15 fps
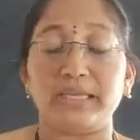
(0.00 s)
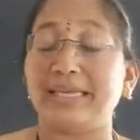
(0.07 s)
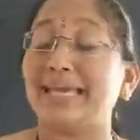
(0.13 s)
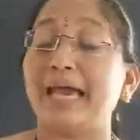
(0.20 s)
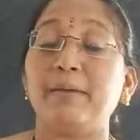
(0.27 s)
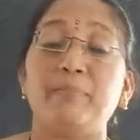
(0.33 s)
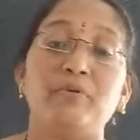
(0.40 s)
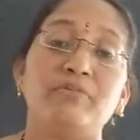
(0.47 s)

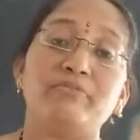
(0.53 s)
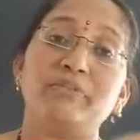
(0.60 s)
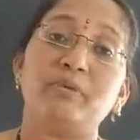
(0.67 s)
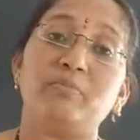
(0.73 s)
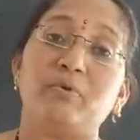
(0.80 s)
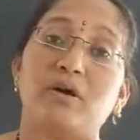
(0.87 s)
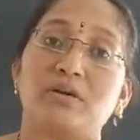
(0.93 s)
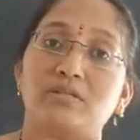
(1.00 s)
cap of the
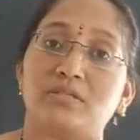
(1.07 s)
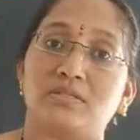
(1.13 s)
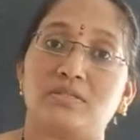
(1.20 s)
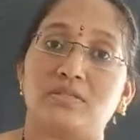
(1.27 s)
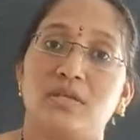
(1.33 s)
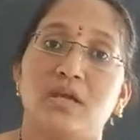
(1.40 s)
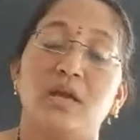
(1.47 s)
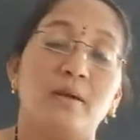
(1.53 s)
box,
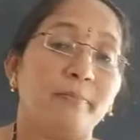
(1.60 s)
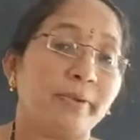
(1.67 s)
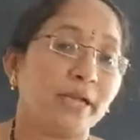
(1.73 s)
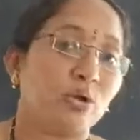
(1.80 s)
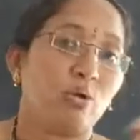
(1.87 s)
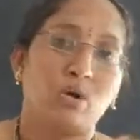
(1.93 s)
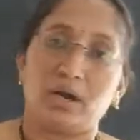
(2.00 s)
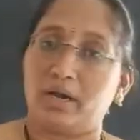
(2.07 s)

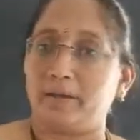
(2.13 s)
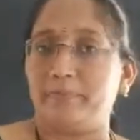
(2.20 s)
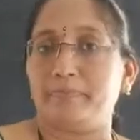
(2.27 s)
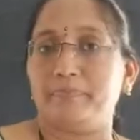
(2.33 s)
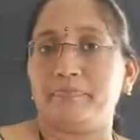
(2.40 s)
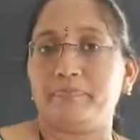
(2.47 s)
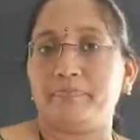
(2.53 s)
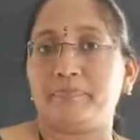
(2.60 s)
pin holder,
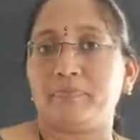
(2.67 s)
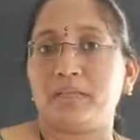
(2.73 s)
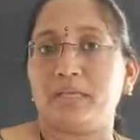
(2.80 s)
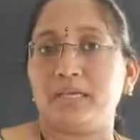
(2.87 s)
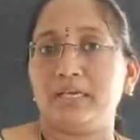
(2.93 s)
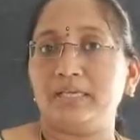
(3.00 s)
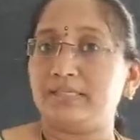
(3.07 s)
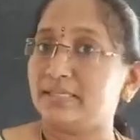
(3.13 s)

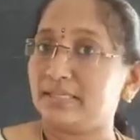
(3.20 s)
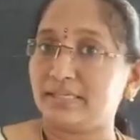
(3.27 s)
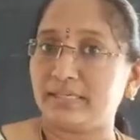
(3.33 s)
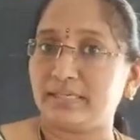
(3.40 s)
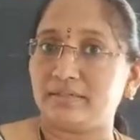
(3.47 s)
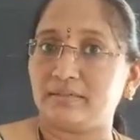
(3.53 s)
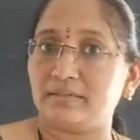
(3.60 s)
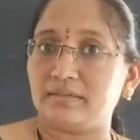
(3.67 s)
isn't
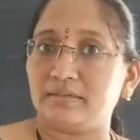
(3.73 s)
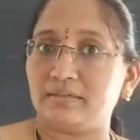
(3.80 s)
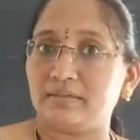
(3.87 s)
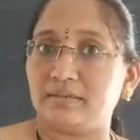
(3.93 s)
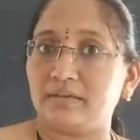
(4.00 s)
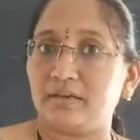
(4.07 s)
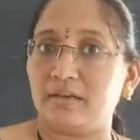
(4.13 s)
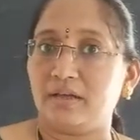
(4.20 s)
it?
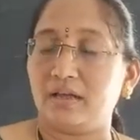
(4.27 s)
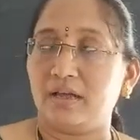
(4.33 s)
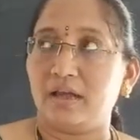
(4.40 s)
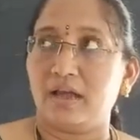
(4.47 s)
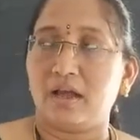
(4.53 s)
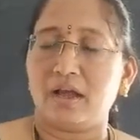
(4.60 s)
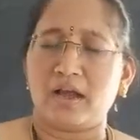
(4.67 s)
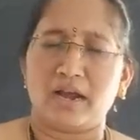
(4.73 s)

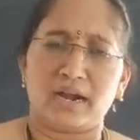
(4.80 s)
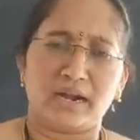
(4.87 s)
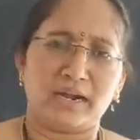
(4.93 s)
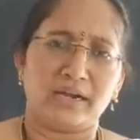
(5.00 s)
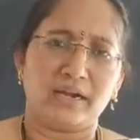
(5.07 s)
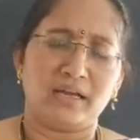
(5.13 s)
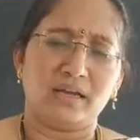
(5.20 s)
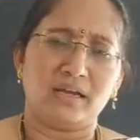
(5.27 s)

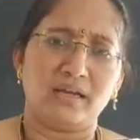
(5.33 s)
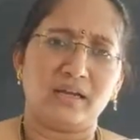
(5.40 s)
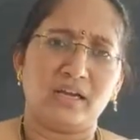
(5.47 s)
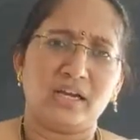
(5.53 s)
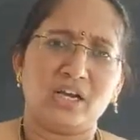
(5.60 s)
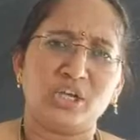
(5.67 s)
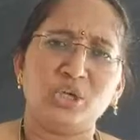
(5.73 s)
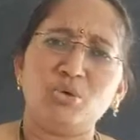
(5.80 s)
And
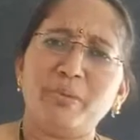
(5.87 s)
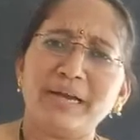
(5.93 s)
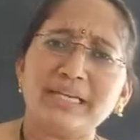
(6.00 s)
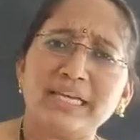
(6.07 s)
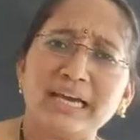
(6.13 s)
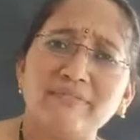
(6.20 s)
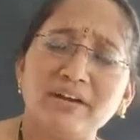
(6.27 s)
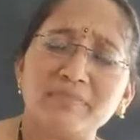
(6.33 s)
you might
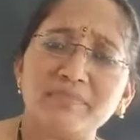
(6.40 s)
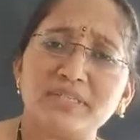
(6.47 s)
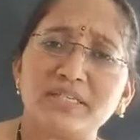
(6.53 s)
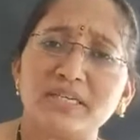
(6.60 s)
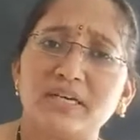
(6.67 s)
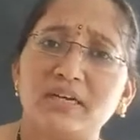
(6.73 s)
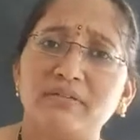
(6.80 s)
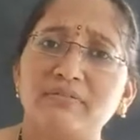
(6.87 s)
have
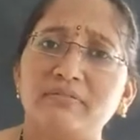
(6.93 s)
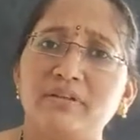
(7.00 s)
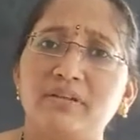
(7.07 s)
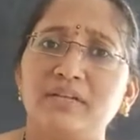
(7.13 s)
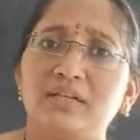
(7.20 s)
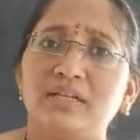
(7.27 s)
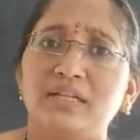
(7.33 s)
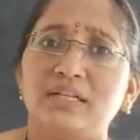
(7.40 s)
observed
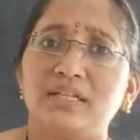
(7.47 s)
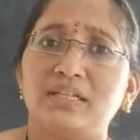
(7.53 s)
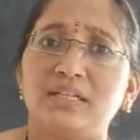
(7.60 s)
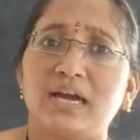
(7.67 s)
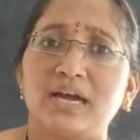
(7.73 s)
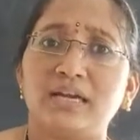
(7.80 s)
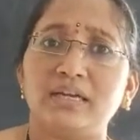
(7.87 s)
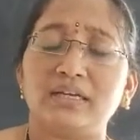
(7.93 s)

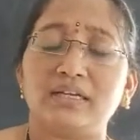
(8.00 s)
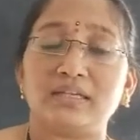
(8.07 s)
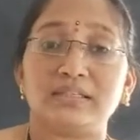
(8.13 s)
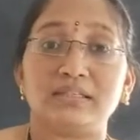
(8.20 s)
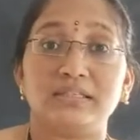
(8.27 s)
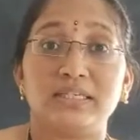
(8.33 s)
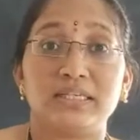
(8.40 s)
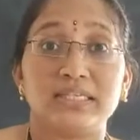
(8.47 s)
that
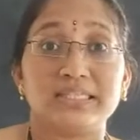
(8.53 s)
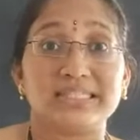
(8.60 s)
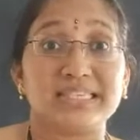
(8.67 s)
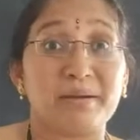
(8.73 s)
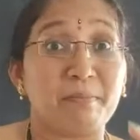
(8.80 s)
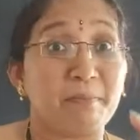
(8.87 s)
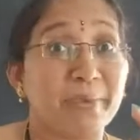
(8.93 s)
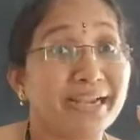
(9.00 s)

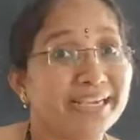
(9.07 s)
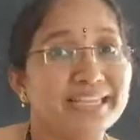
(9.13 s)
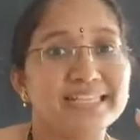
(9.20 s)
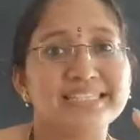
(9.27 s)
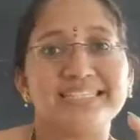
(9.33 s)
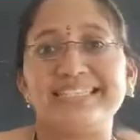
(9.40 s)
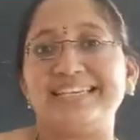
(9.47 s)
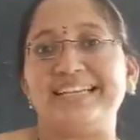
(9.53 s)
some metal
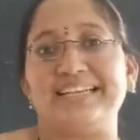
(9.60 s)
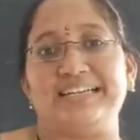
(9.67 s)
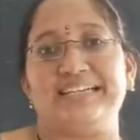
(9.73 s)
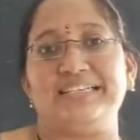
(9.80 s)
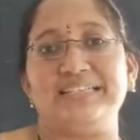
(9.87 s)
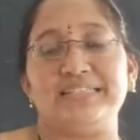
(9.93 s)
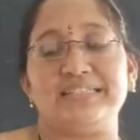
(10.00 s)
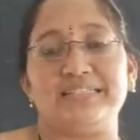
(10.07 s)

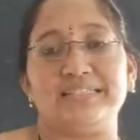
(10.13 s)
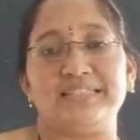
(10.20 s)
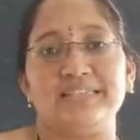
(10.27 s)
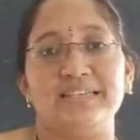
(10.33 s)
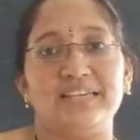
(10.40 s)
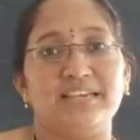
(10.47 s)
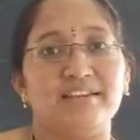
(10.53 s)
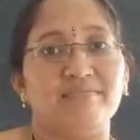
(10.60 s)
stickers
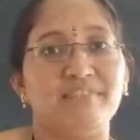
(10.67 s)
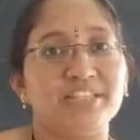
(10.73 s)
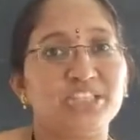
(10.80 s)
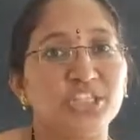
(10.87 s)
which